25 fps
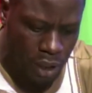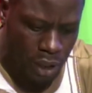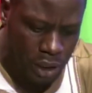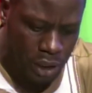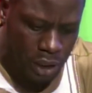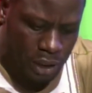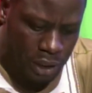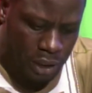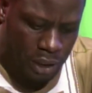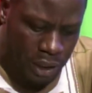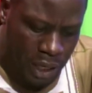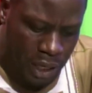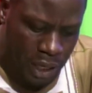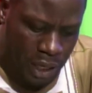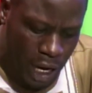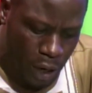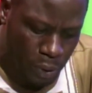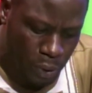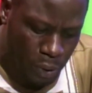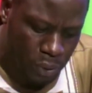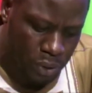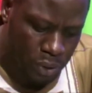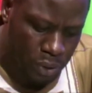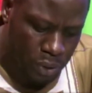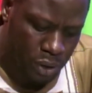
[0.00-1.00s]

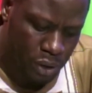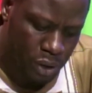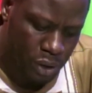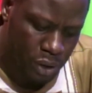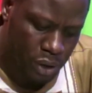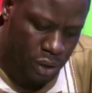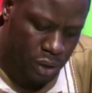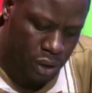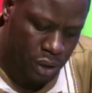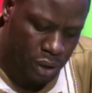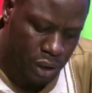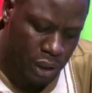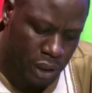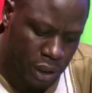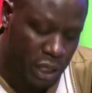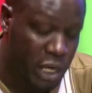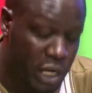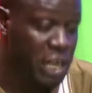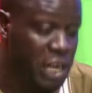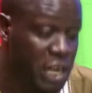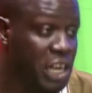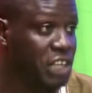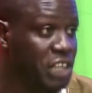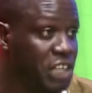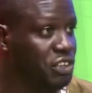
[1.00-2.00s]
Now,
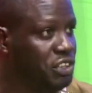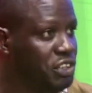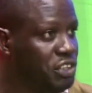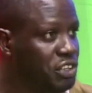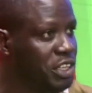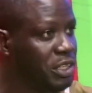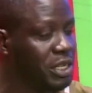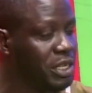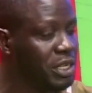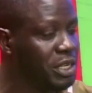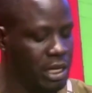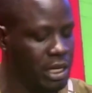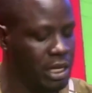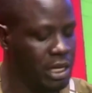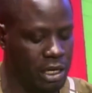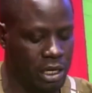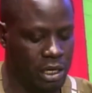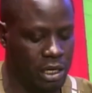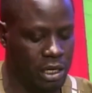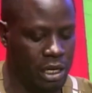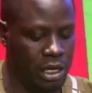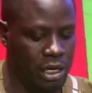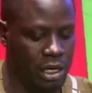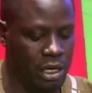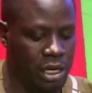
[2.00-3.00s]

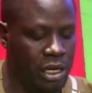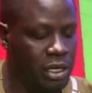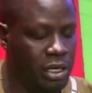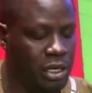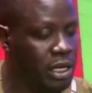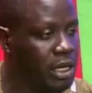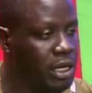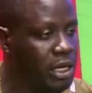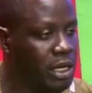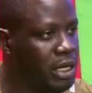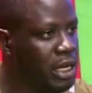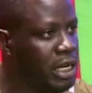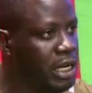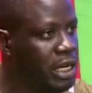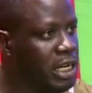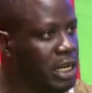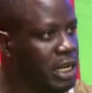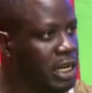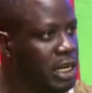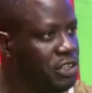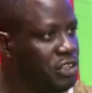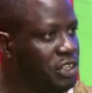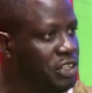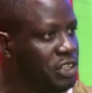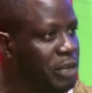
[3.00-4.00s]
the
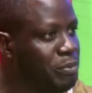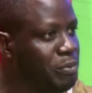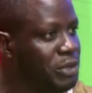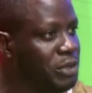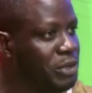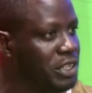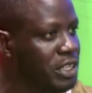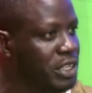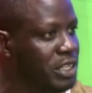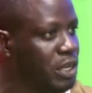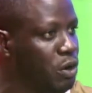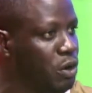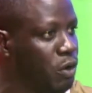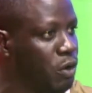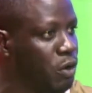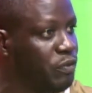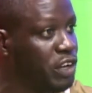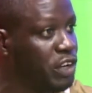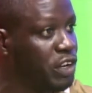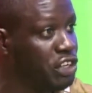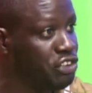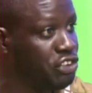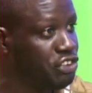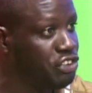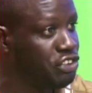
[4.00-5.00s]
legitimacy of
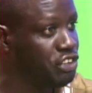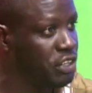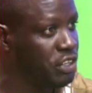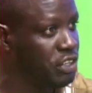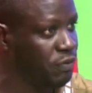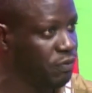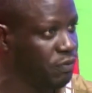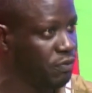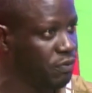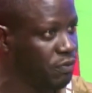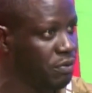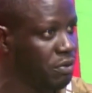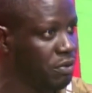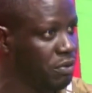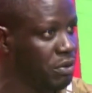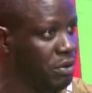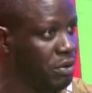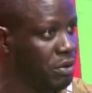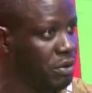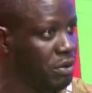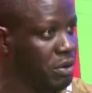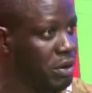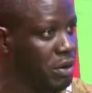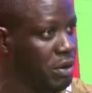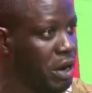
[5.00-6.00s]
a chief
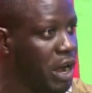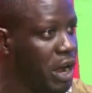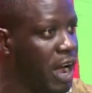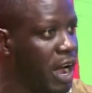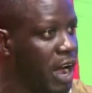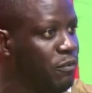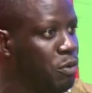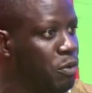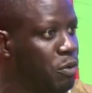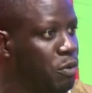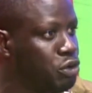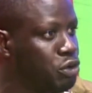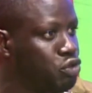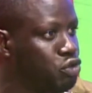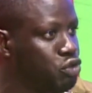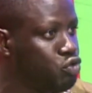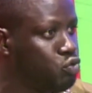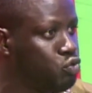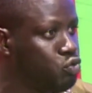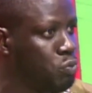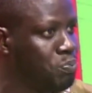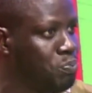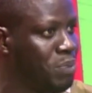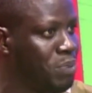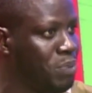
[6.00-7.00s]
come from the
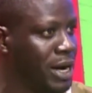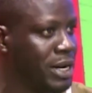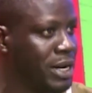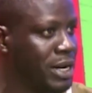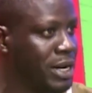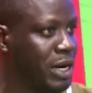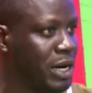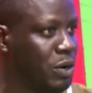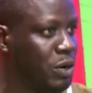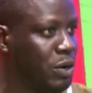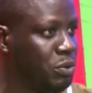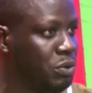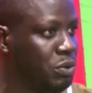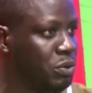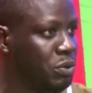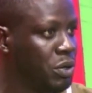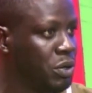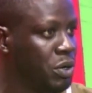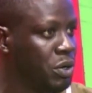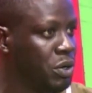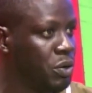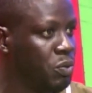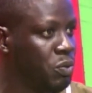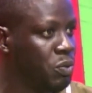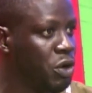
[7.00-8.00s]
true background.
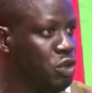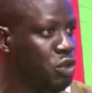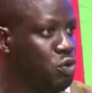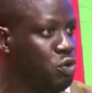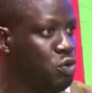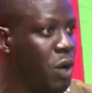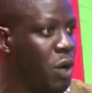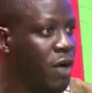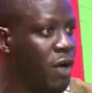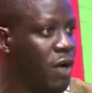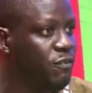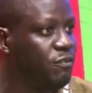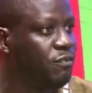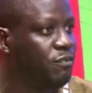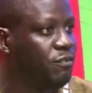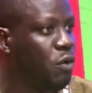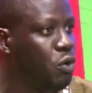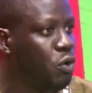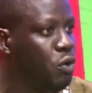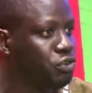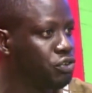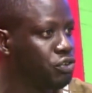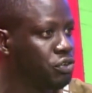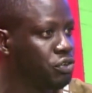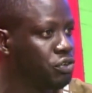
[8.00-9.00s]
When you are
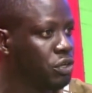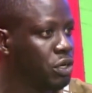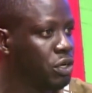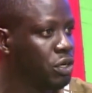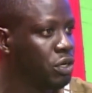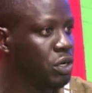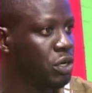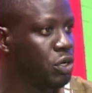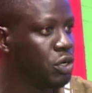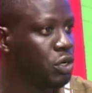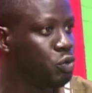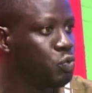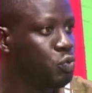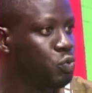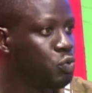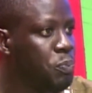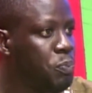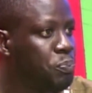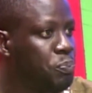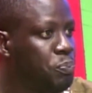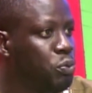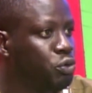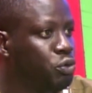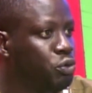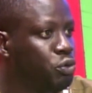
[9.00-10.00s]
forced to a
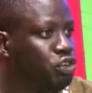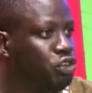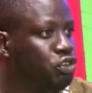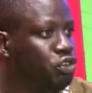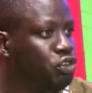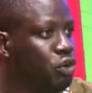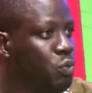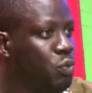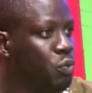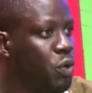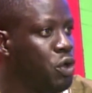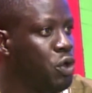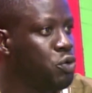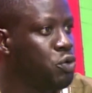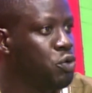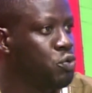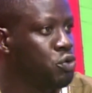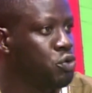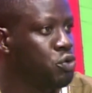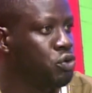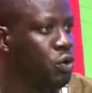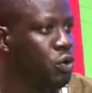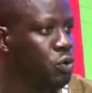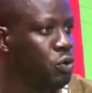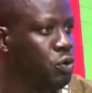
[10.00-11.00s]
position where you
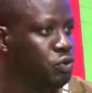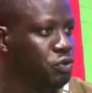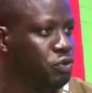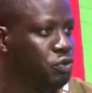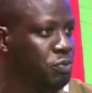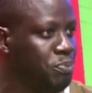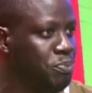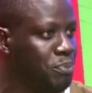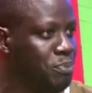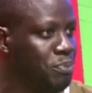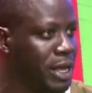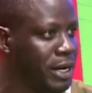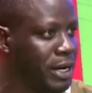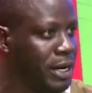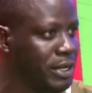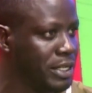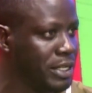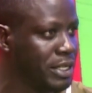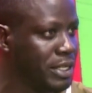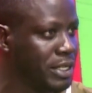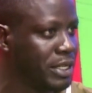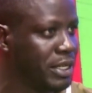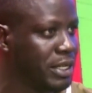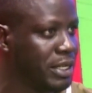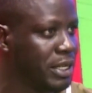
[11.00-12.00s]
don't merit,